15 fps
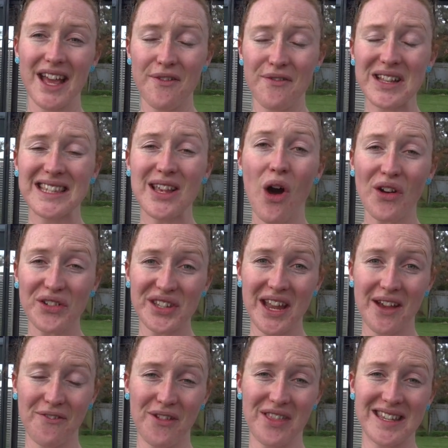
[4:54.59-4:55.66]
If it's hot
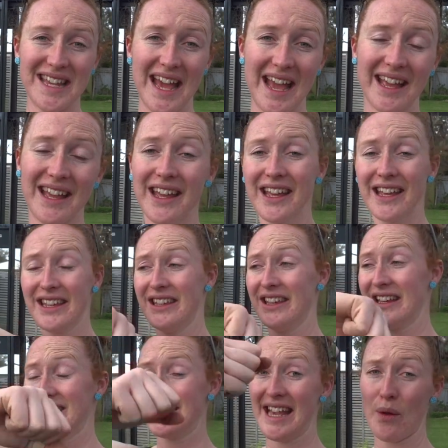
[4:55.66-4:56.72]
enough for the day, you
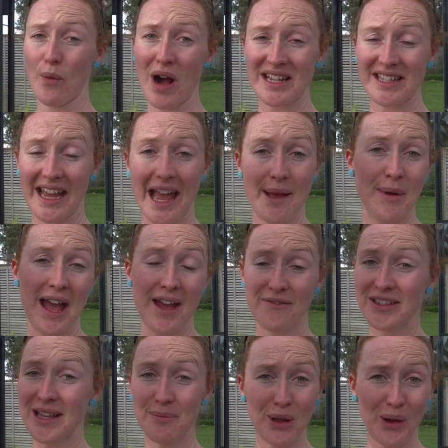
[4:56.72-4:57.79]
can see how white I am, I have
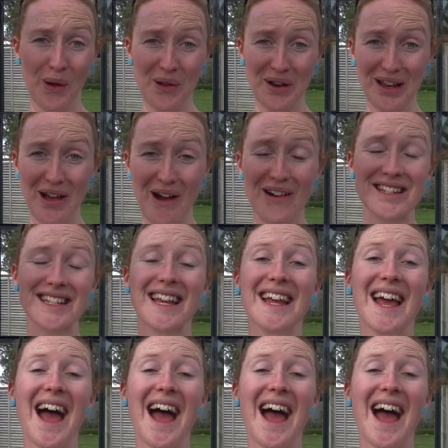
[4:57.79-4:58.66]
sunblock on a lot